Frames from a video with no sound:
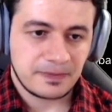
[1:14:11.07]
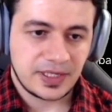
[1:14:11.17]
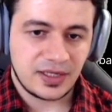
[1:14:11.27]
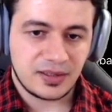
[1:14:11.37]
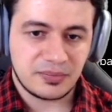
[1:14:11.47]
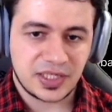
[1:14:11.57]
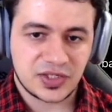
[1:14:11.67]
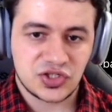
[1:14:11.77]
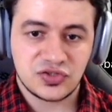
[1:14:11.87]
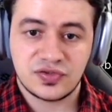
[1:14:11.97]
and make
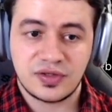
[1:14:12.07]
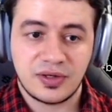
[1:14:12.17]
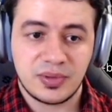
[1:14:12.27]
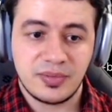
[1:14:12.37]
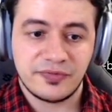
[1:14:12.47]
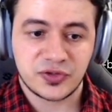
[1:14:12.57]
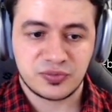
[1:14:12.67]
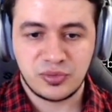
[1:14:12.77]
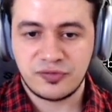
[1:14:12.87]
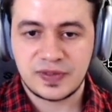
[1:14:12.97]
just remafux
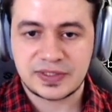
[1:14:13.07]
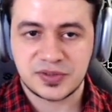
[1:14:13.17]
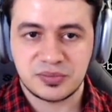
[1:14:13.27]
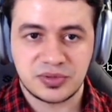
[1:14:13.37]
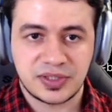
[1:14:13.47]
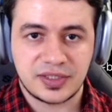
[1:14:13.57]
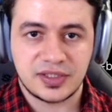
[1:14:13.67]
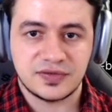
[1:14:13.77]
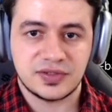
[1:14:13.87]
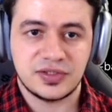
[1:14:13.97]
more flexible and
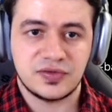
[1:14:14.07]
easy